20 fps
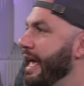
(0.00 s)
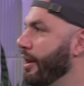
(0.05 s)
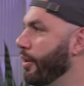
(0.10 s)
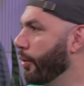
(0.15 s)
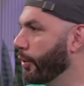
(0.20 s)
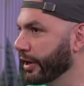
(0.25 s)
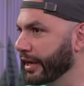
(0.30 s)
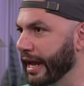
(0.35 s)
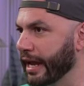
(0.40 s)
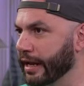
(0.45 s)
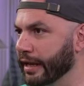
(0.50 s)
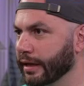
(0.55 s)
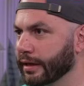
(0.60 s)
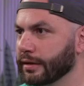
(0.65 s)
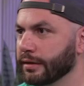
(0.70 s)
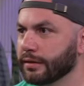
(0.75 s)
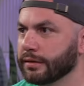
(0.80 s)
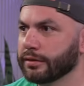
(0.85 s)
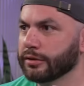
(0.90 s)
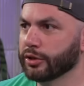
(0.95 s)

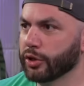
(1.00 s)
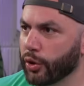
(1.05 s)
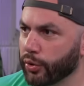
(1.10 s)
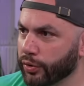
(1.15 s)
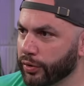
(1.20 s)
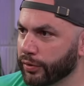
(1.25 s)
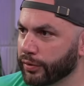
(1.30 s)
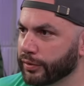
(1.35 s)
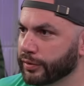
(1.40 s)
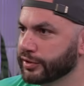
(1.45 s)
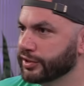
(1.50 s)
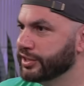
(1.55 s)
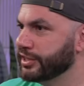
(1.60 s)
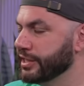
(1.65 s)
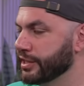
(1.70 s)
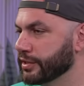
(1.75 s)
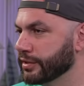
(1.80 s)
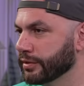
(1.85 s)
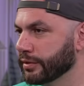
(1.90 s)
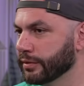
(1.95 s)
organic, local,
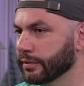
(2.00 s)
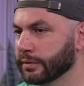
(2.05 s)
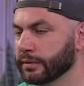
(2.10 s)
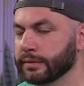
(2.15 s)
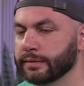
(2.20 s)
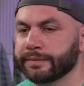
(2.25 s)
seasonal.